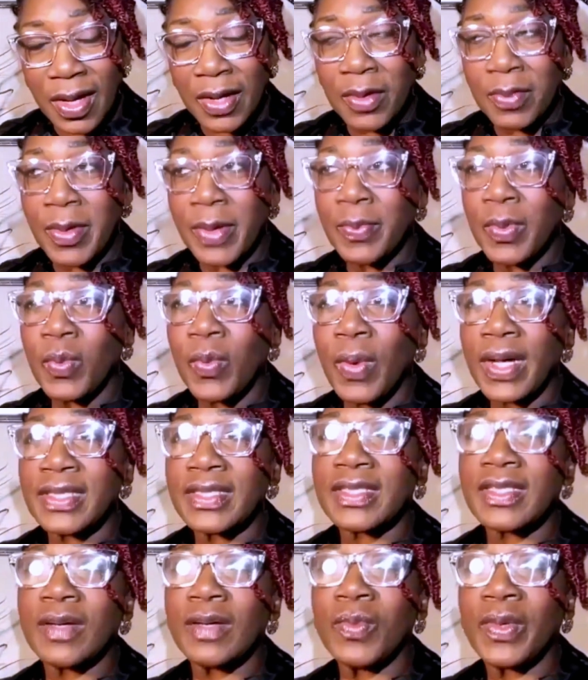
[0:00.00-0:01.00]
I remember
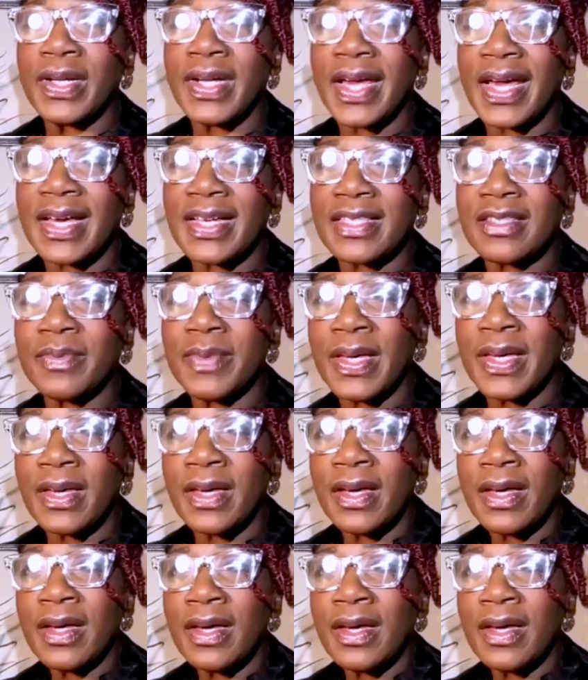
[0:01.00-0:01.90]
once someone asked me,